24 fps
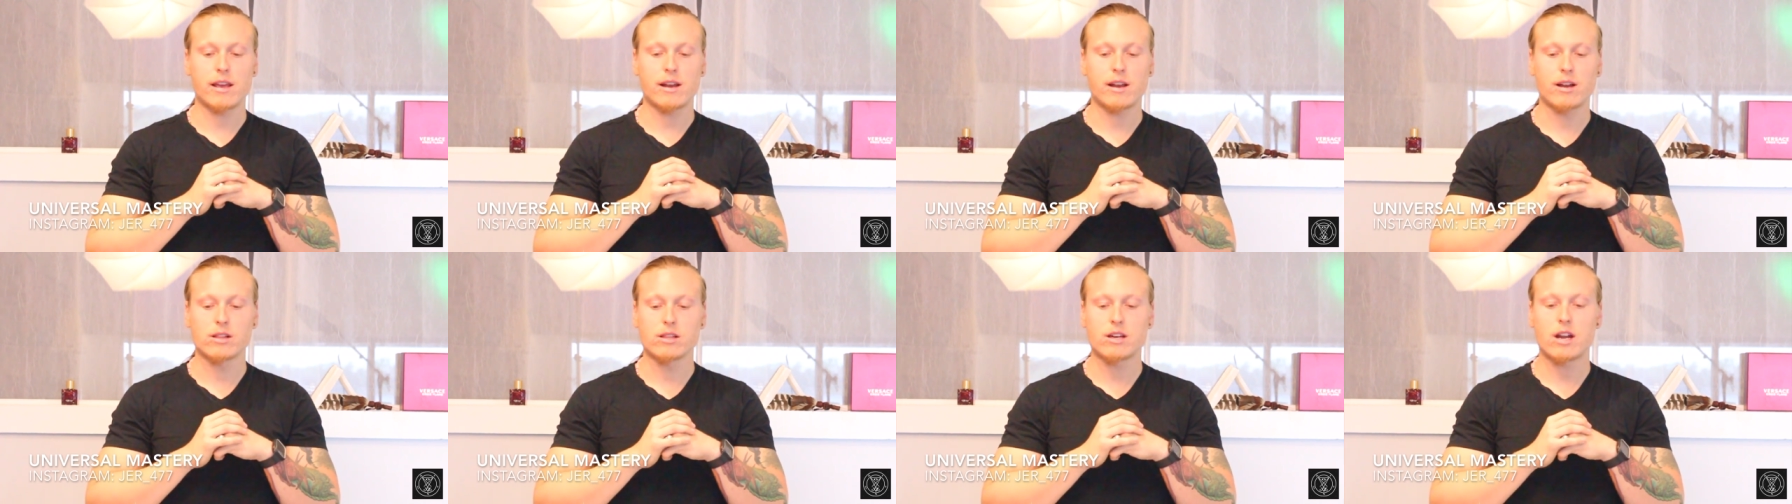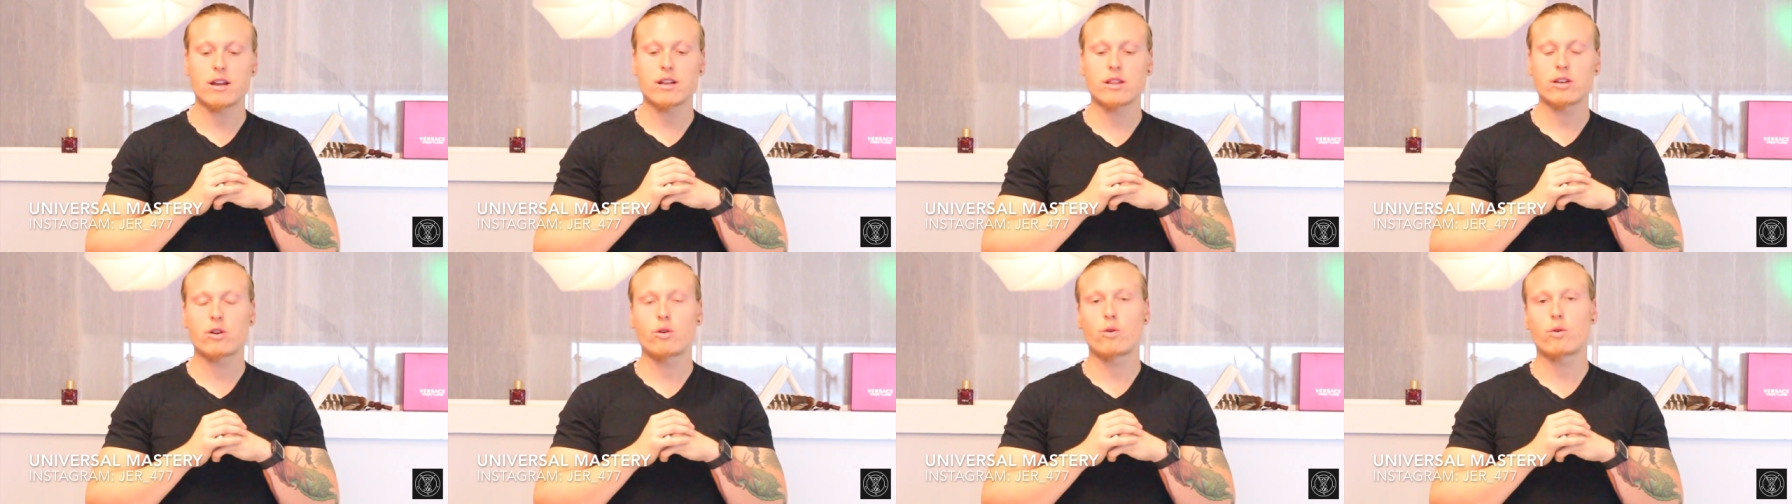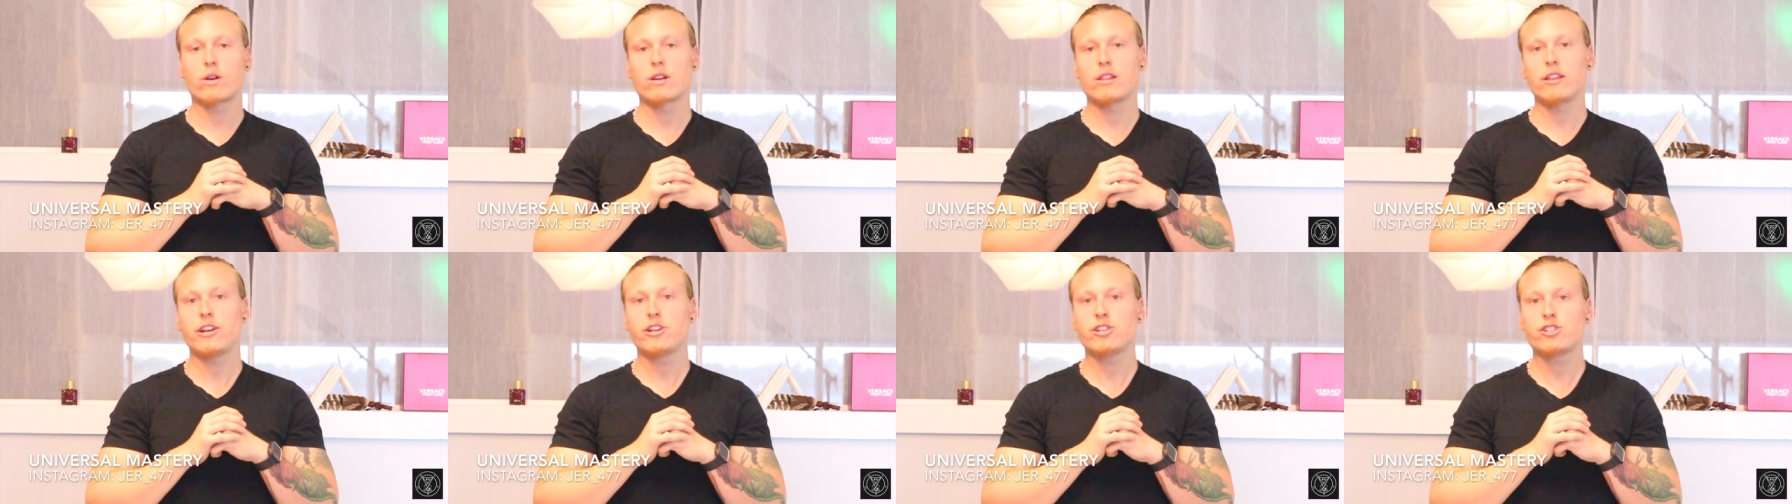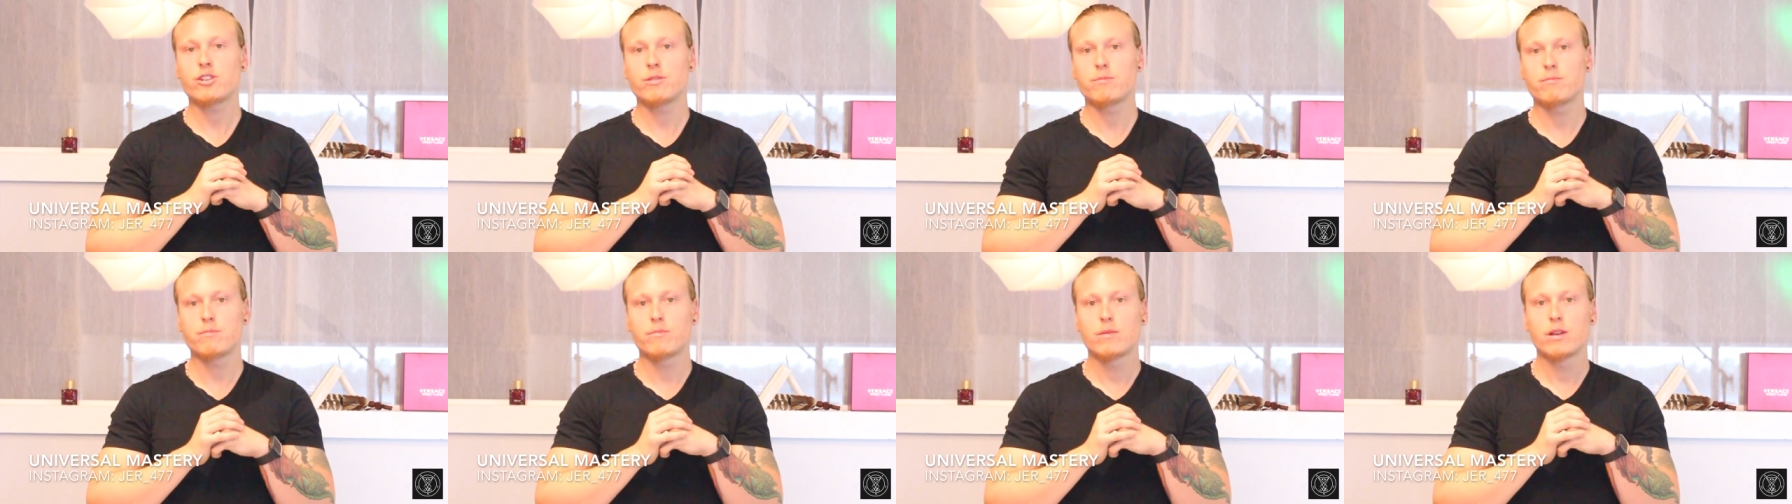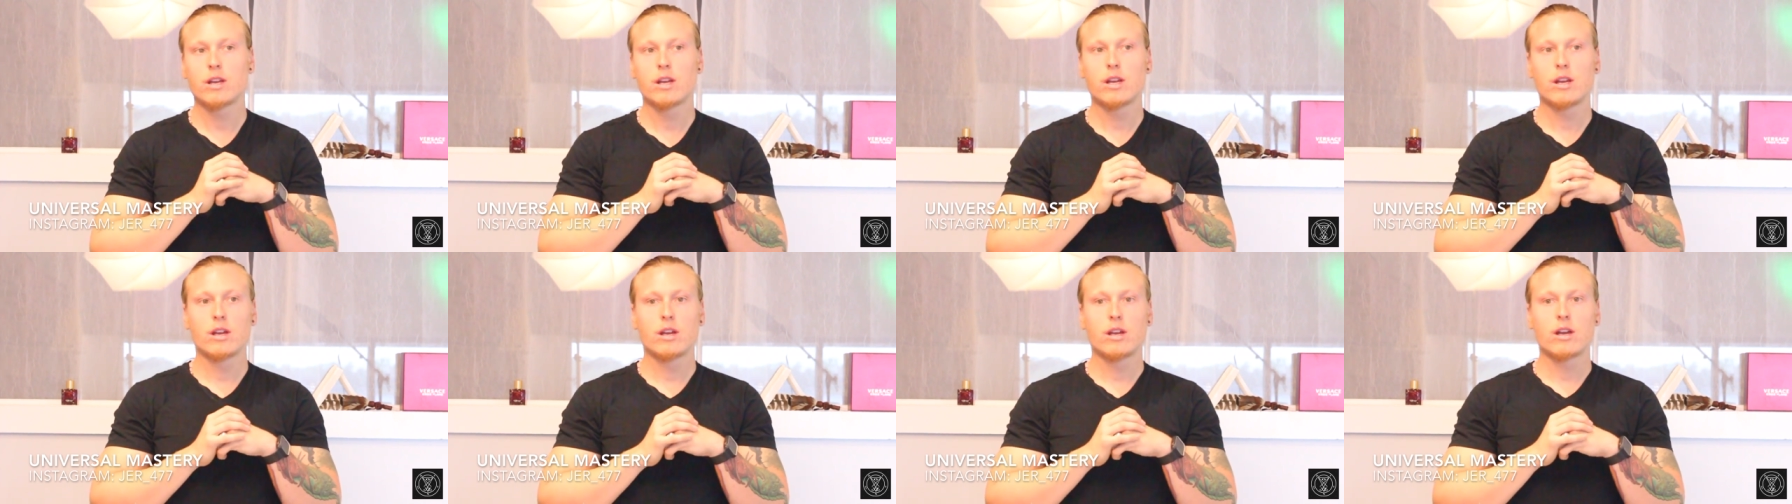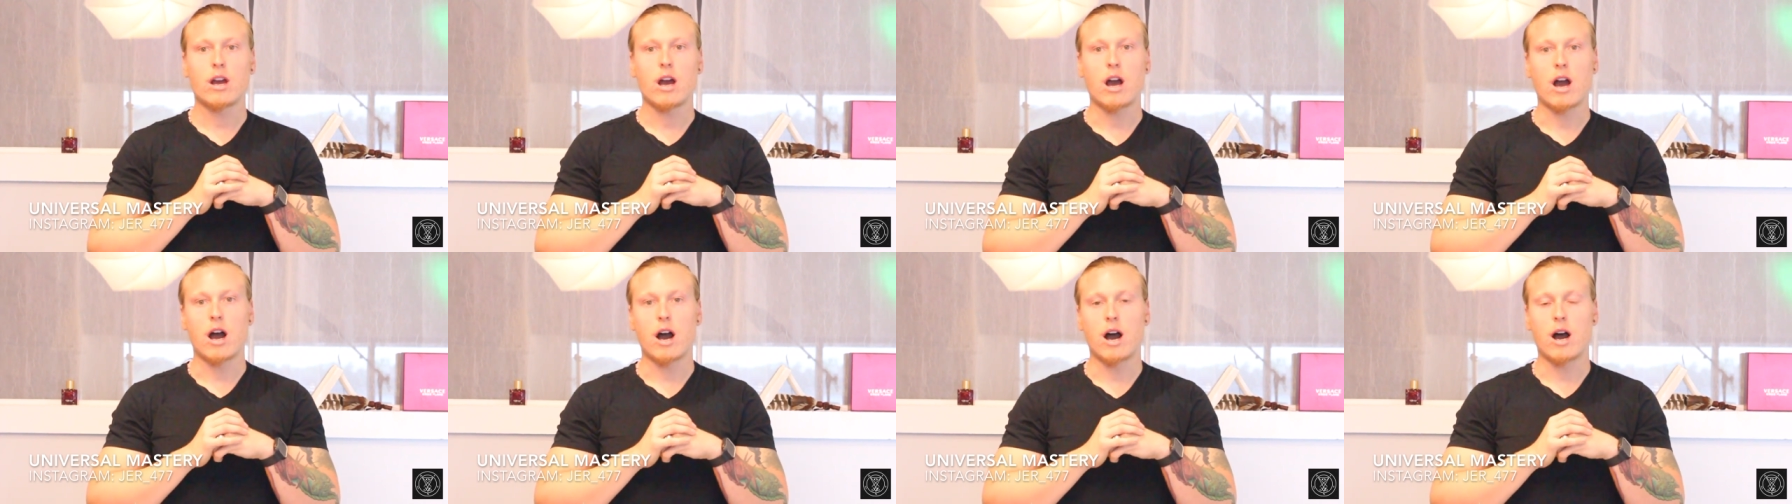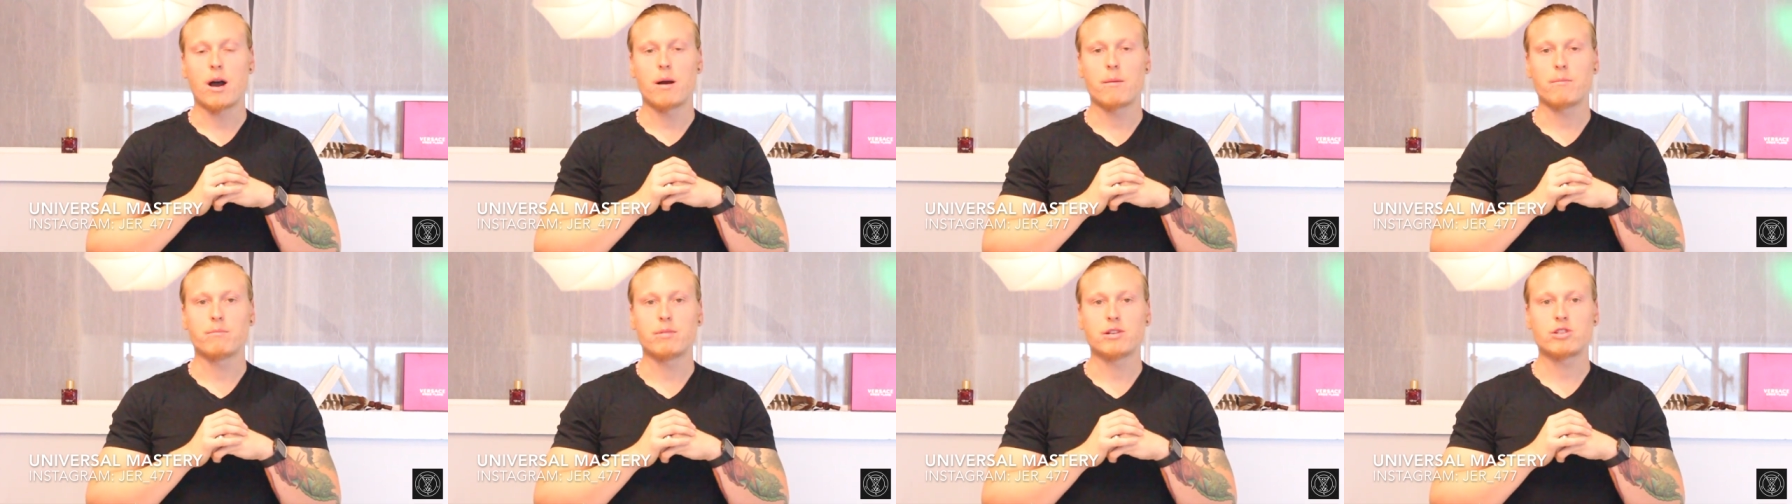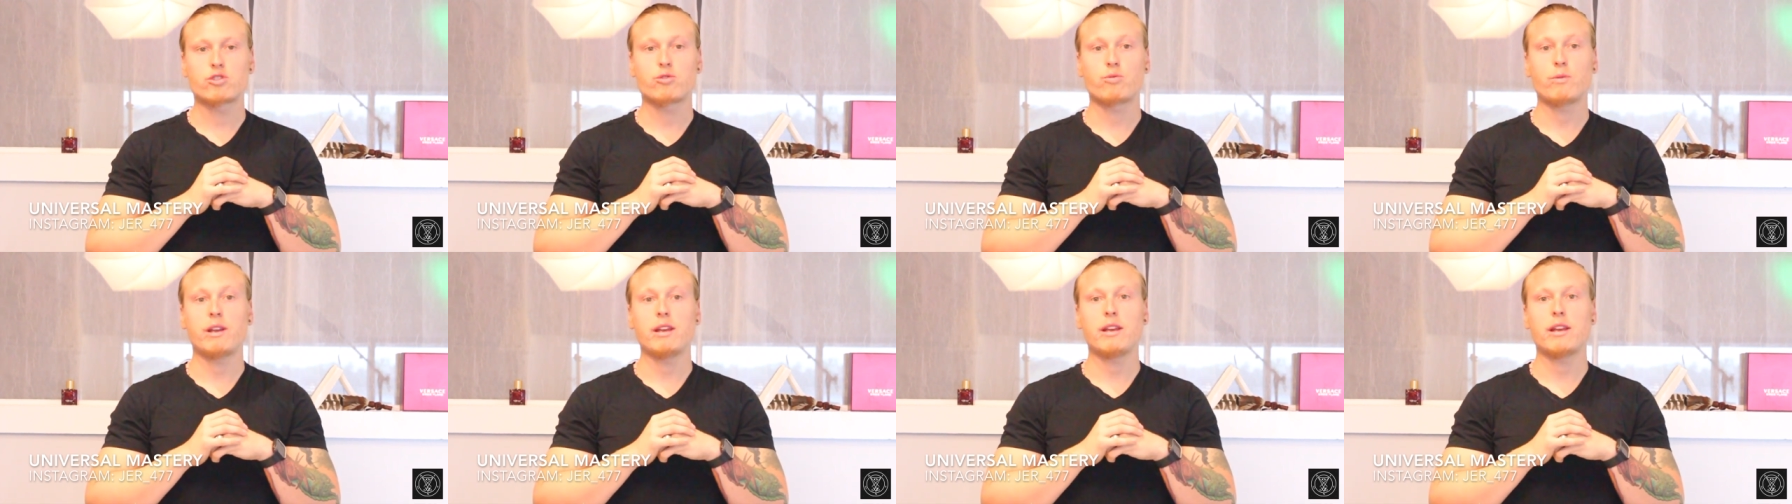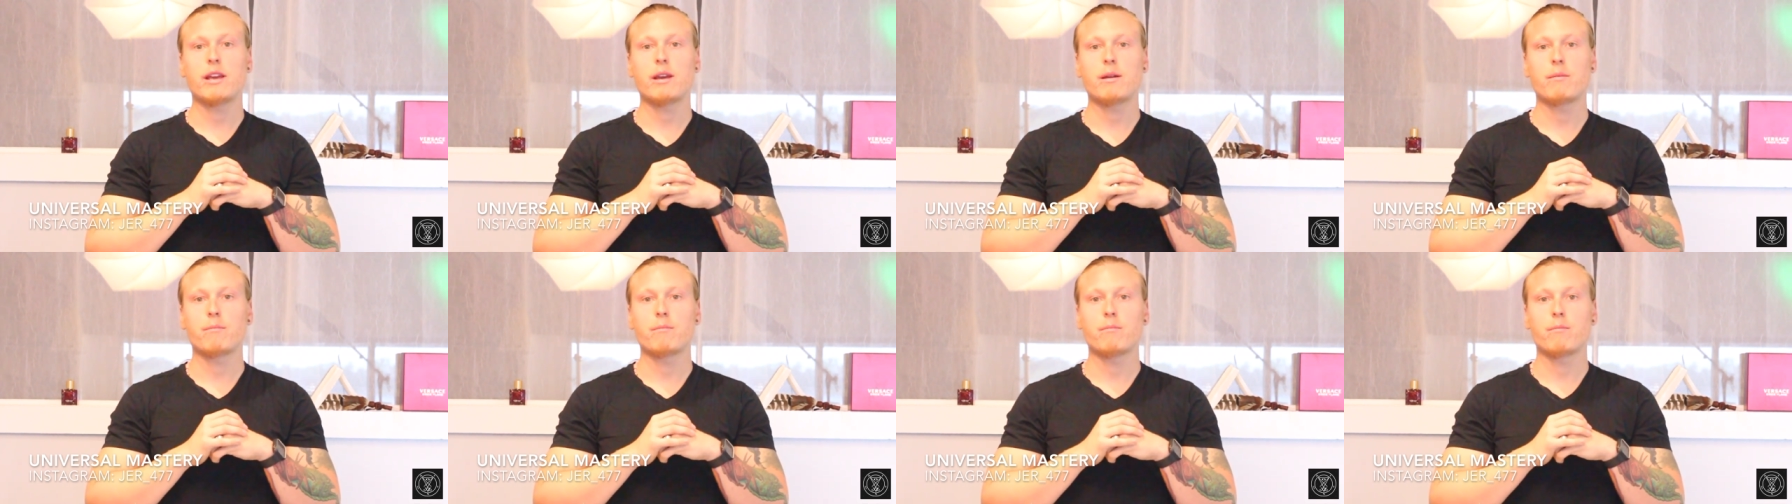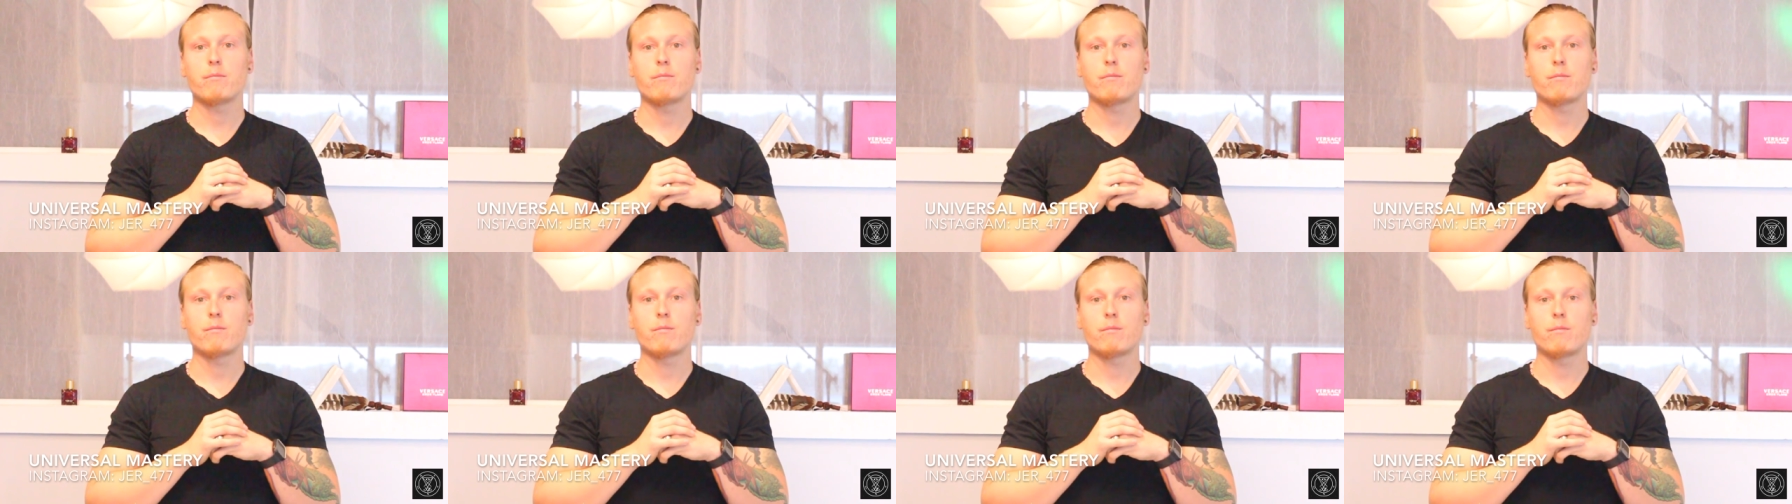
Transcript: and a lot of the correlation um, between him